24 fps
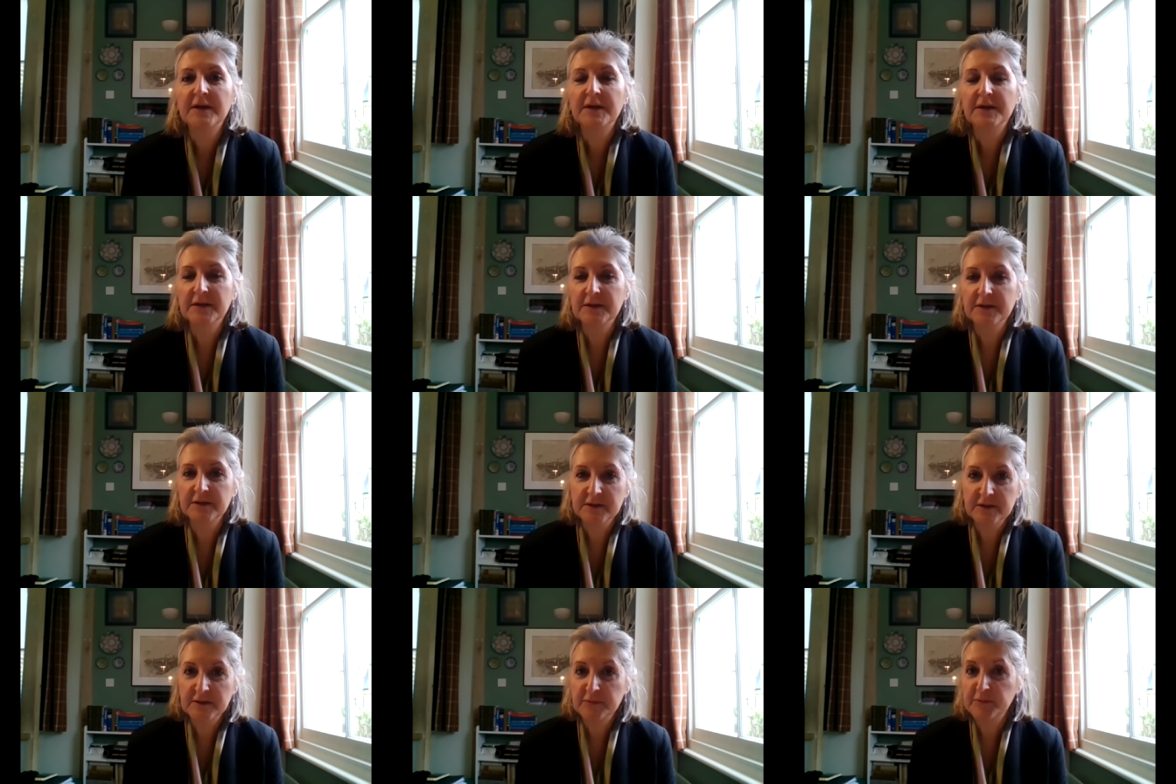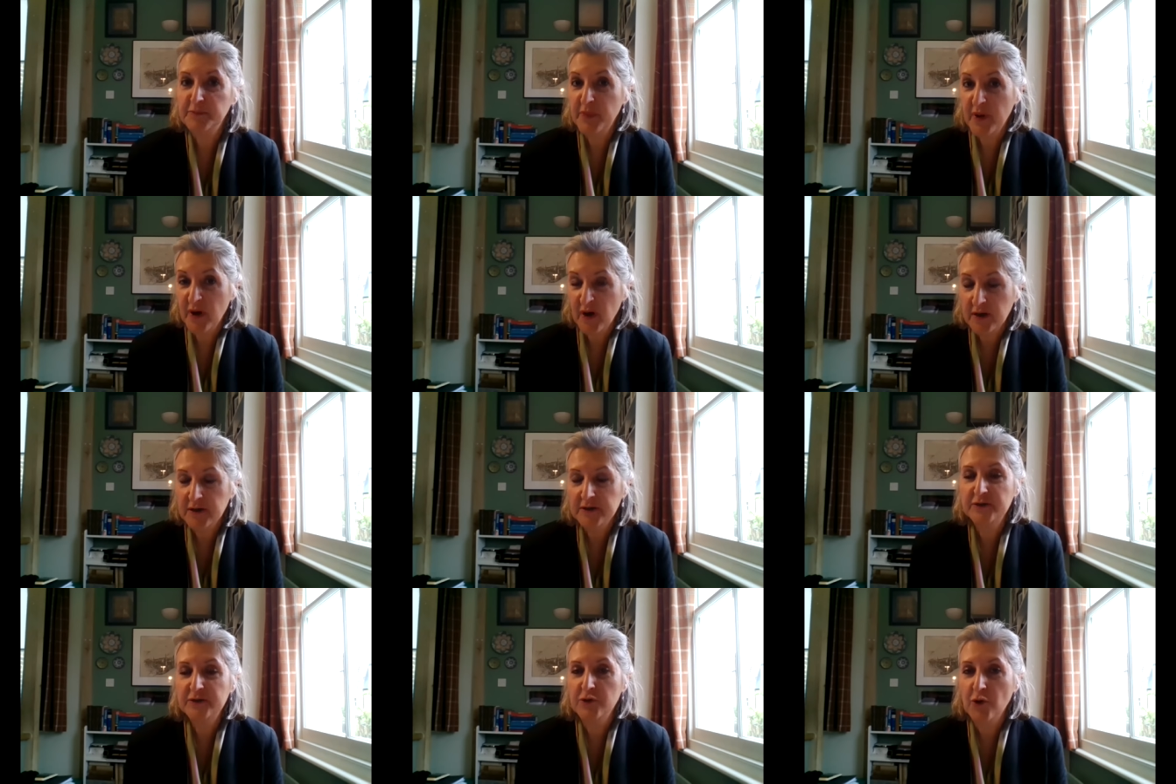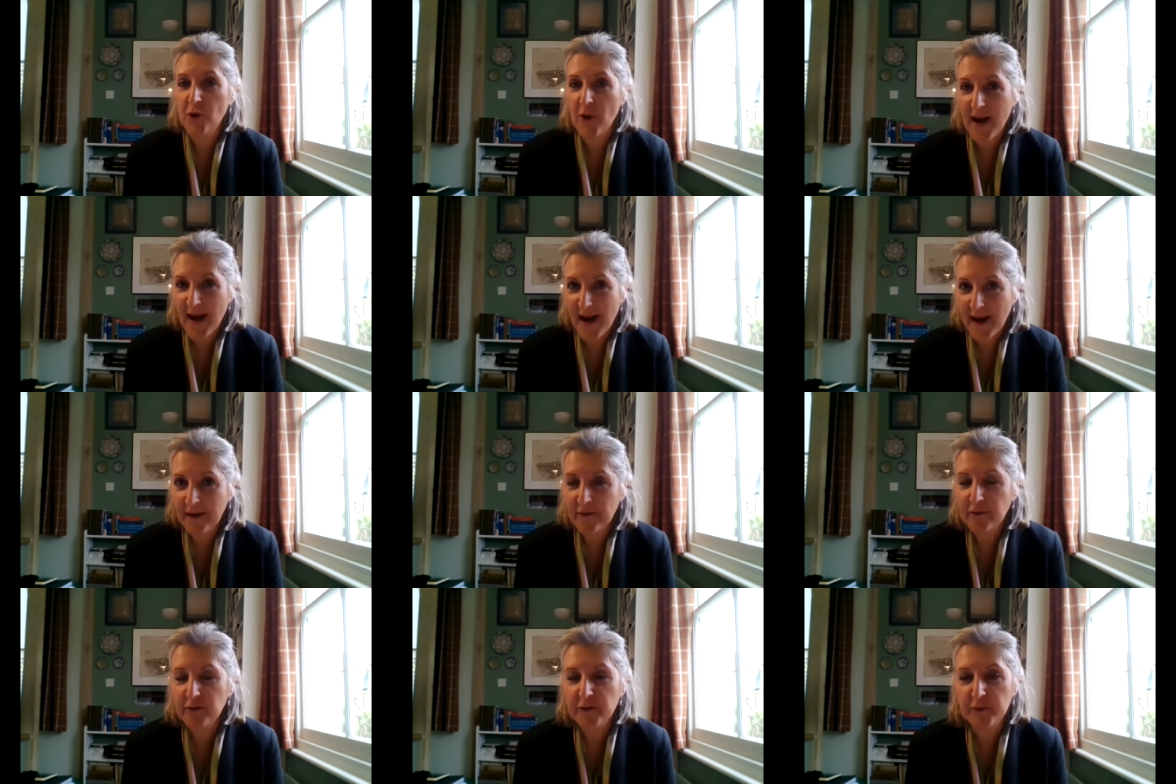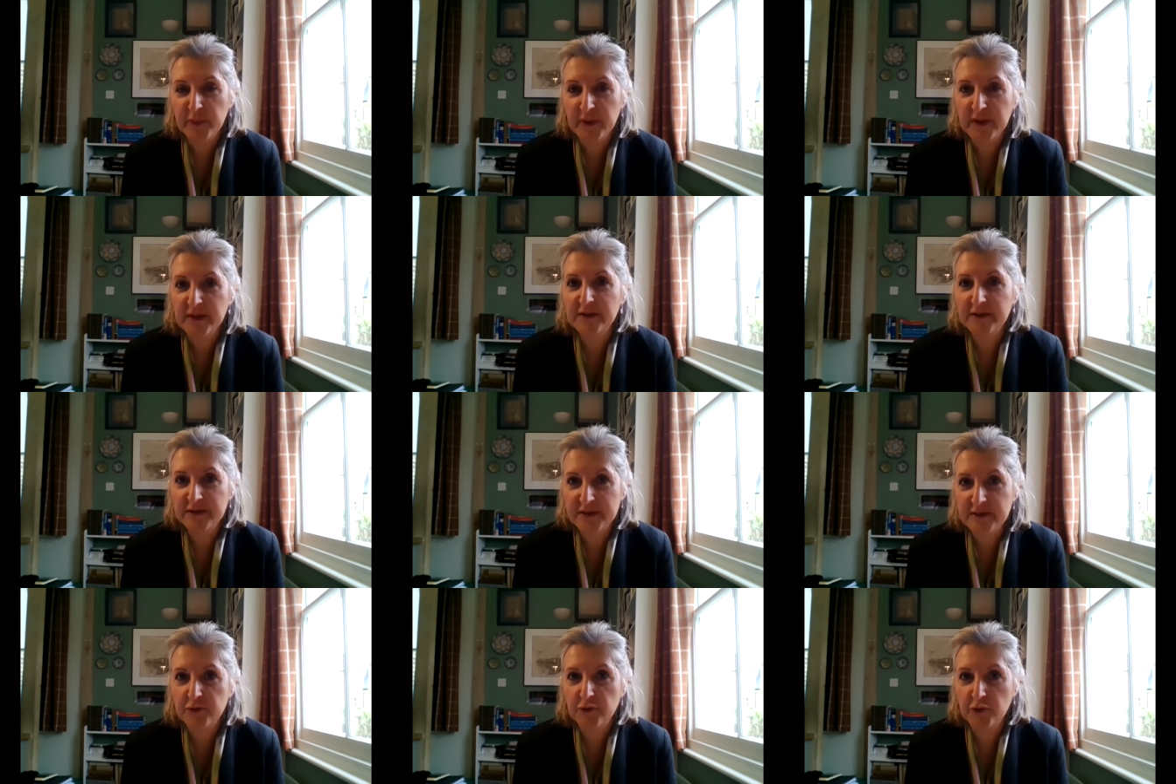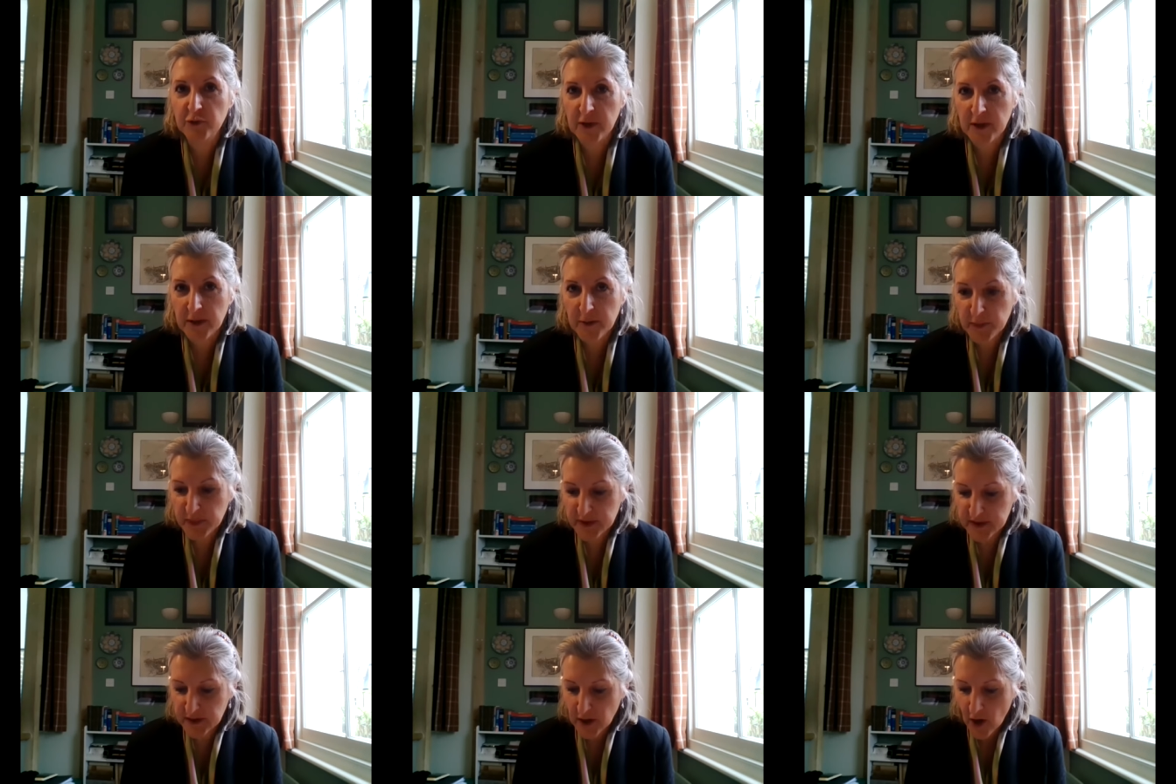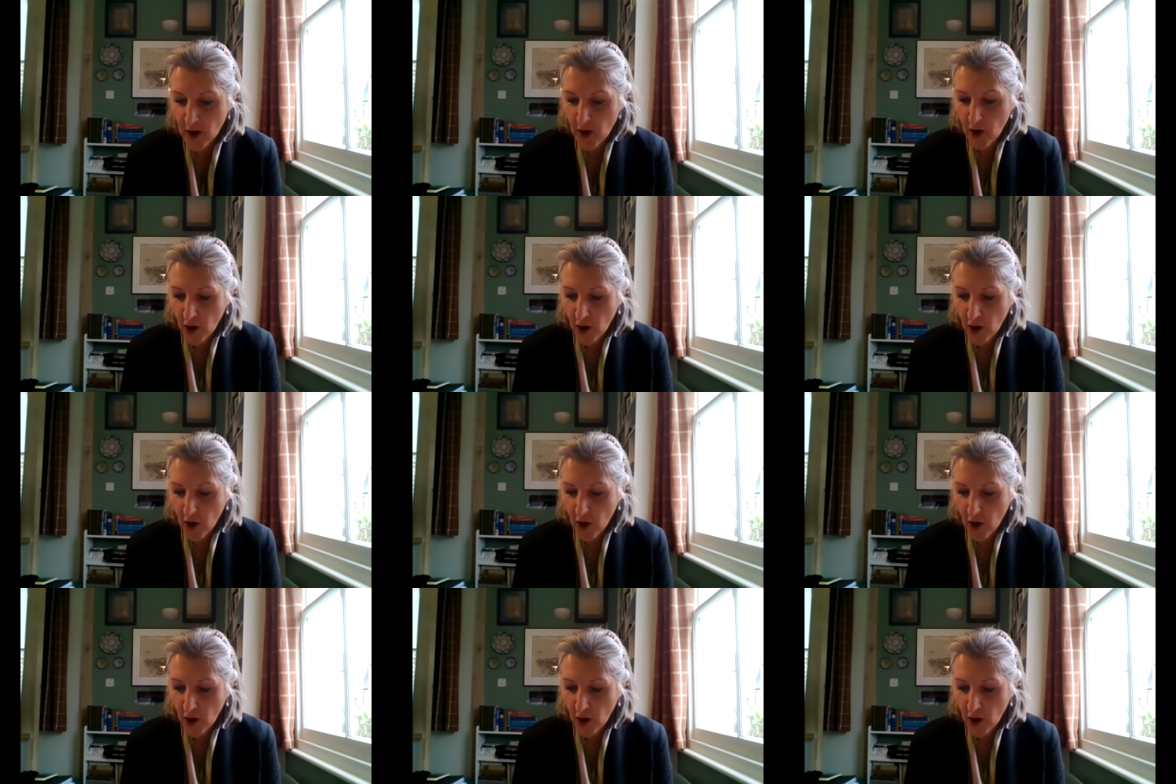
in the Perso-Arabic script